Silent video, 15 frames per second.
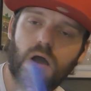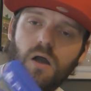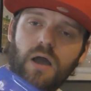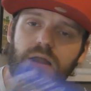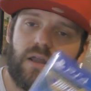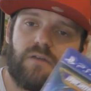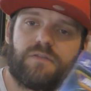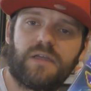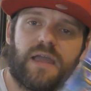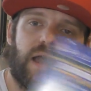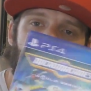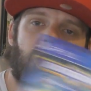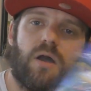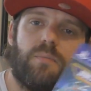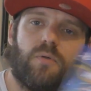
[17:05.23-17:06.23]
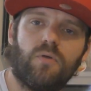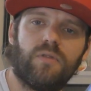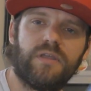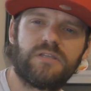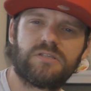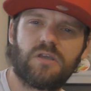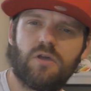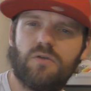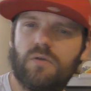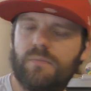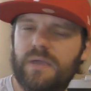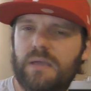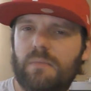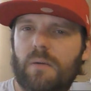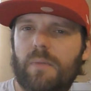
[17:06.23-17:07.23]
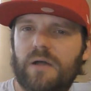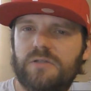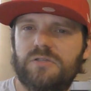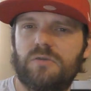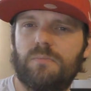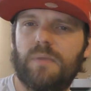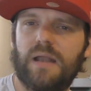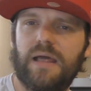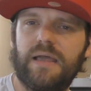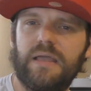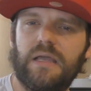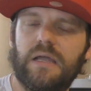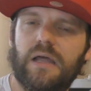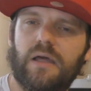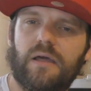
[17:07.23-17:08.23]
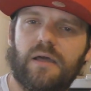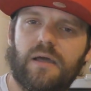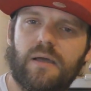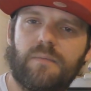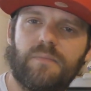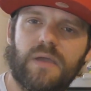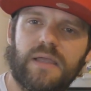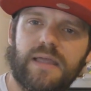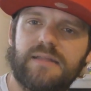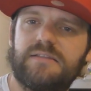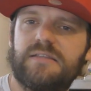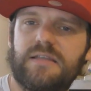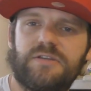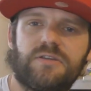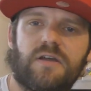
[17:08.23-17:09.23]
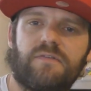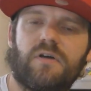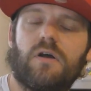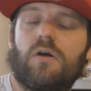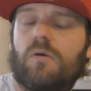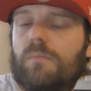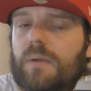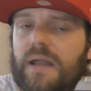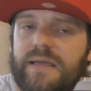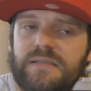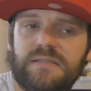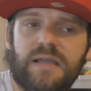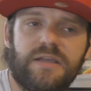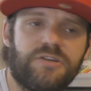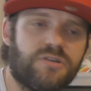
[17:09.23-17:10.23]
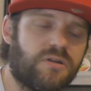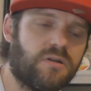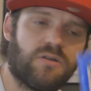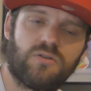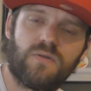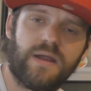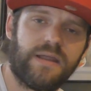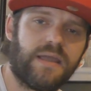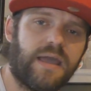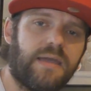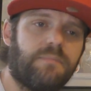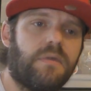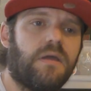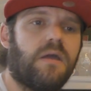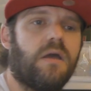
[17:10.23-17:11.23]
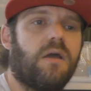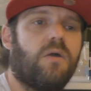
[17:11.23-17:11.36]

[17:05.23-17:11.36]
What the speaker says: I love the game. I bought this so me and my buds can play against each other on PlayStation. Great game.